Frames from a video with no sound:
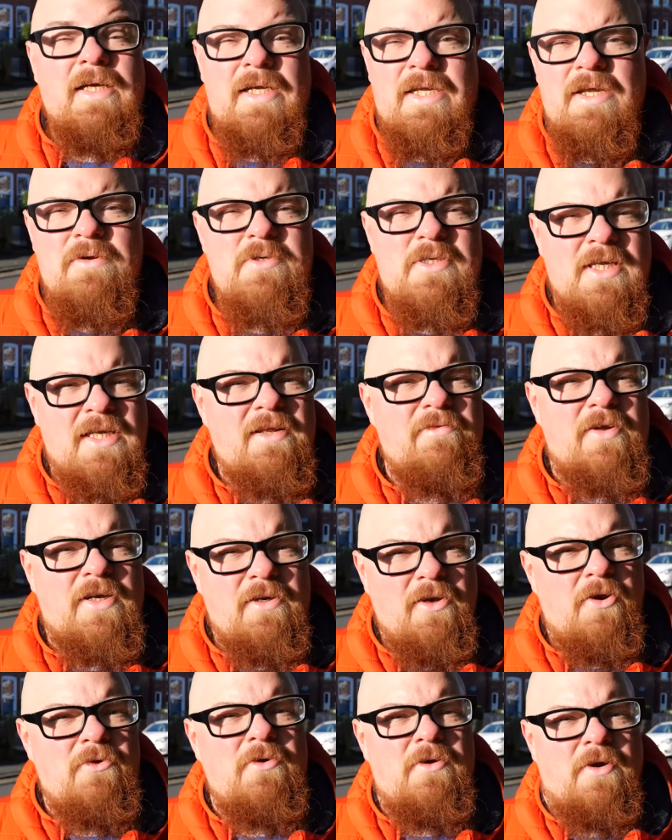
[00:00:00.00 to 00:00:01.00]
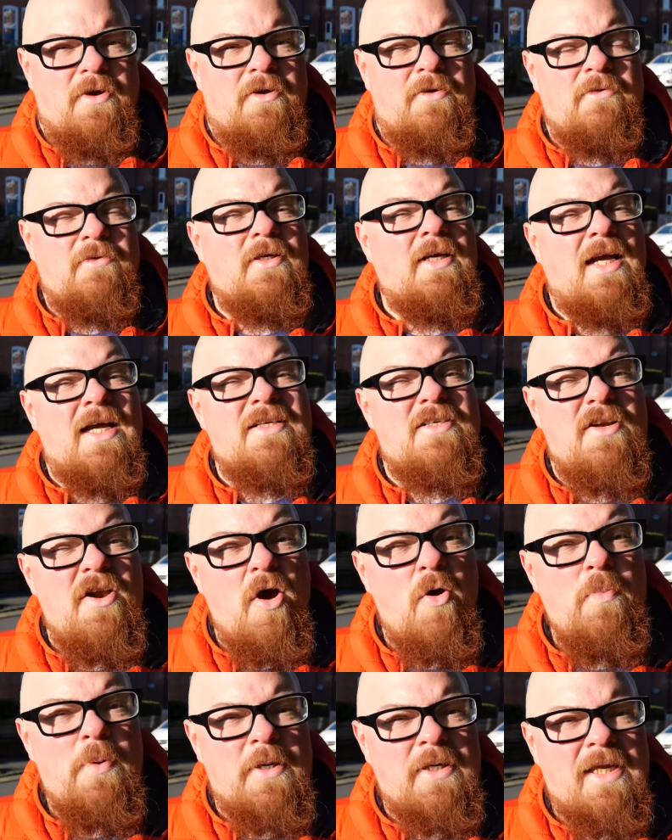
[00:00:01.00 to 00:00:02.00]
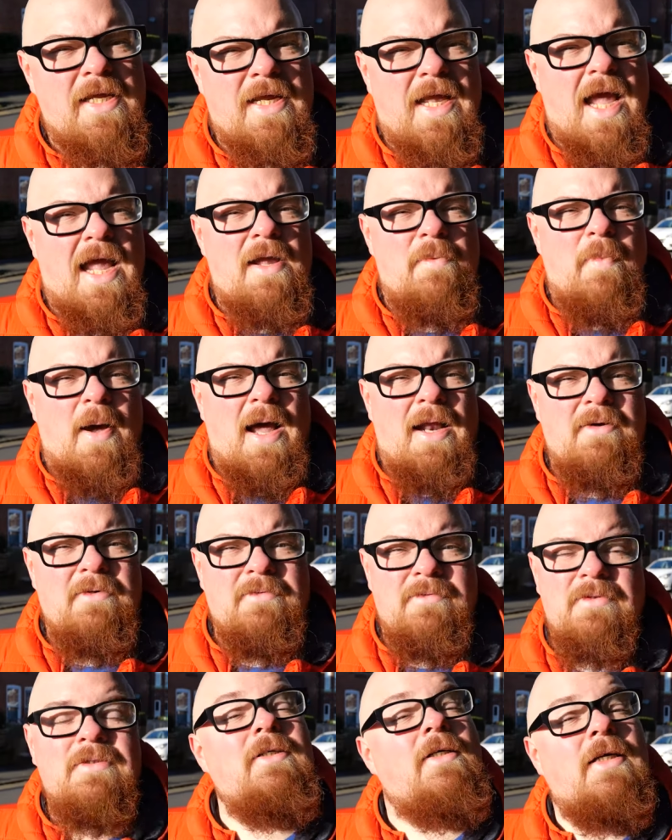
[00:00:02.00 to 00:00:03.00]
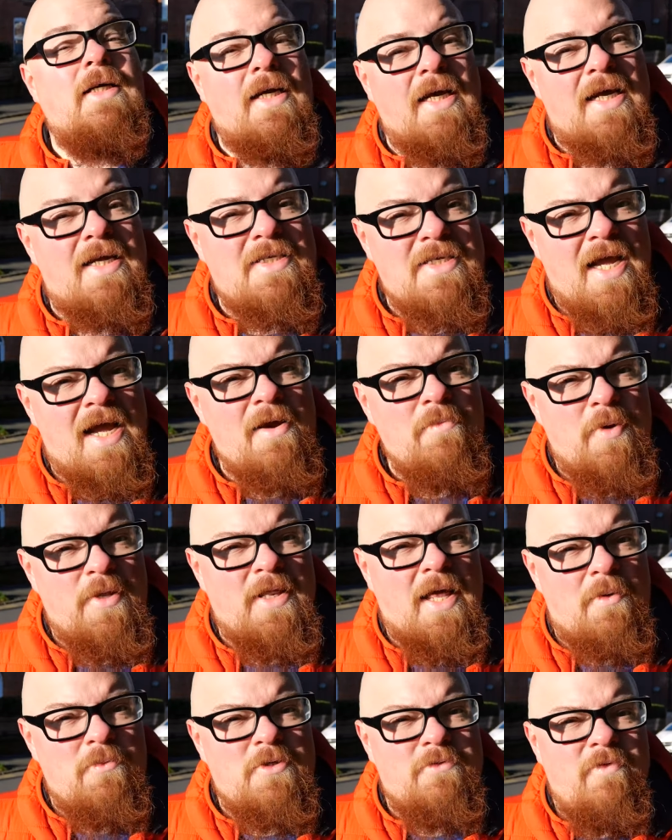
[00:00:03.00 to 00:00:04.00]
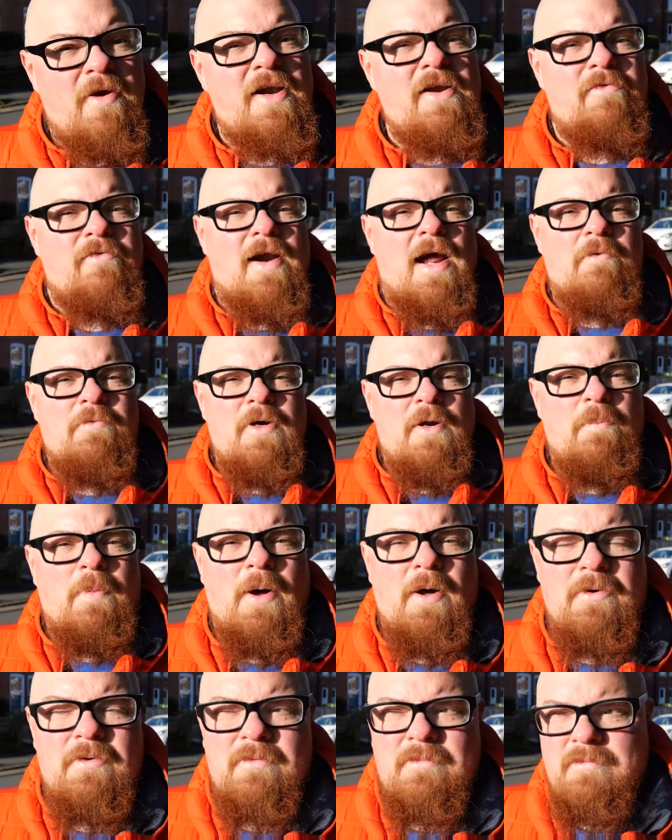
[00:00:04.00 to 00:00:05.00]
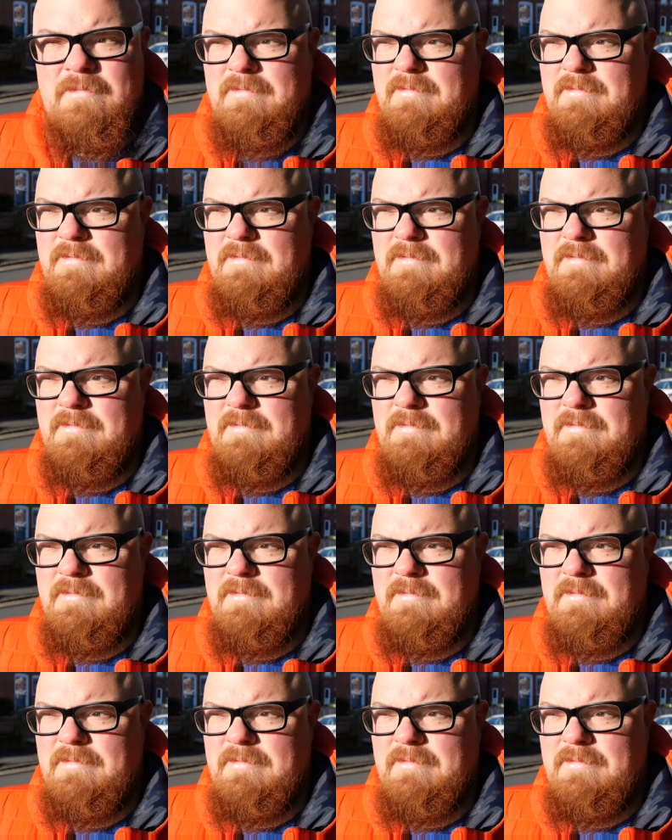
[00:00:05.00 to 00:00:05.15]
He used to live in London as an openly gay man, at a time when that was very frowned upon.